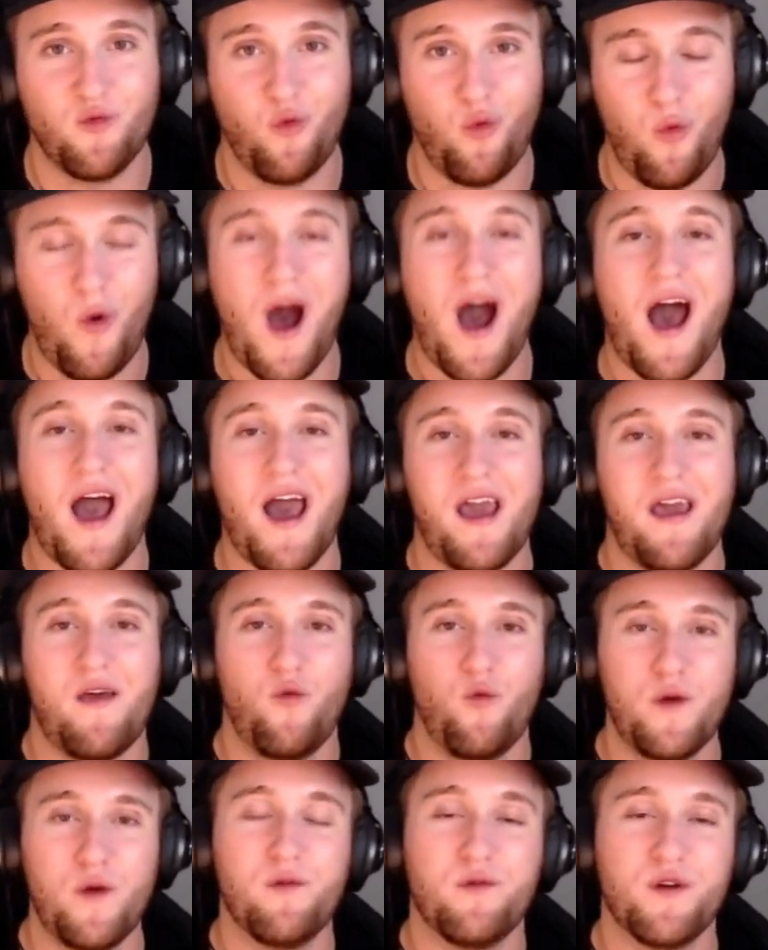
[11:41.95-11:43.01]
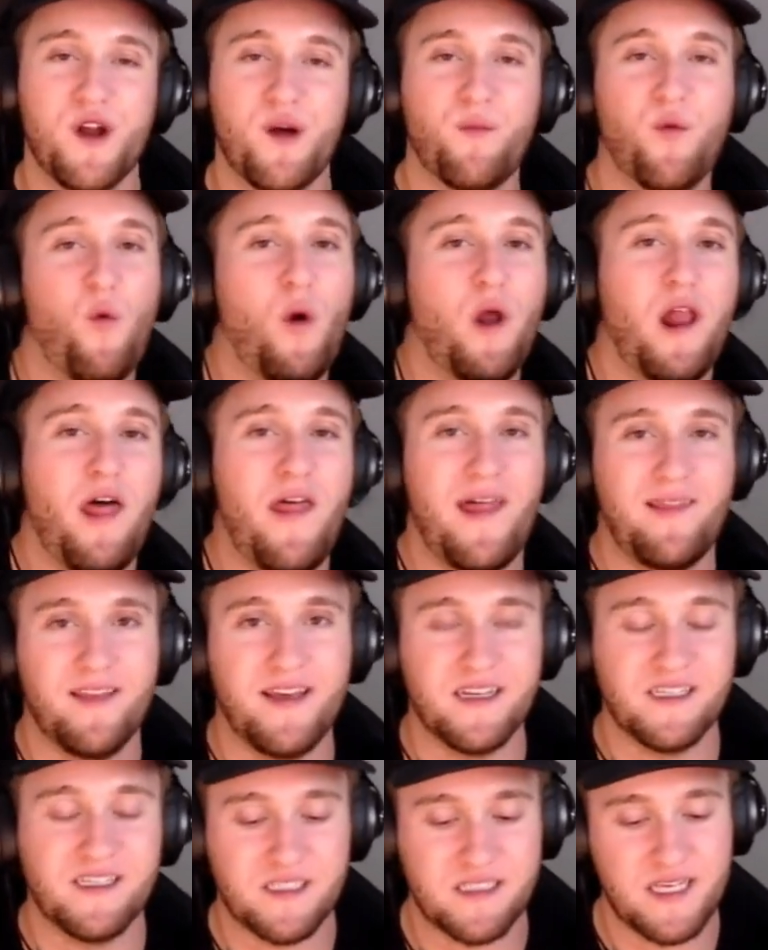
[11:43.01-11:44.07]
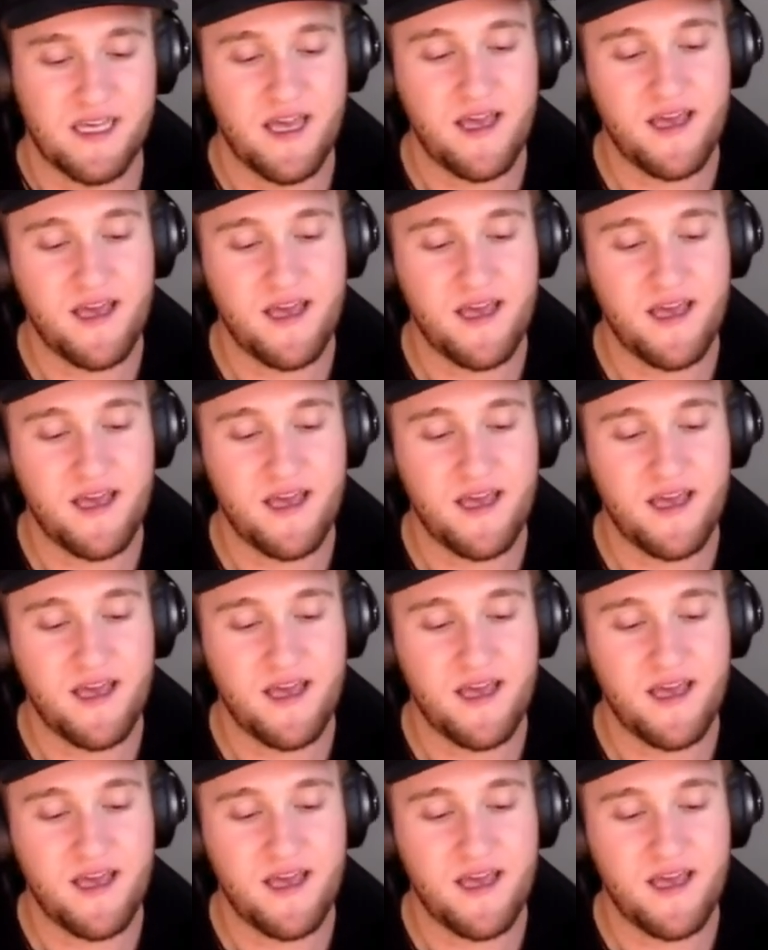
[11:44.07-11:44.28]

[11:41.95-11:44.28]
why we were number one on that list.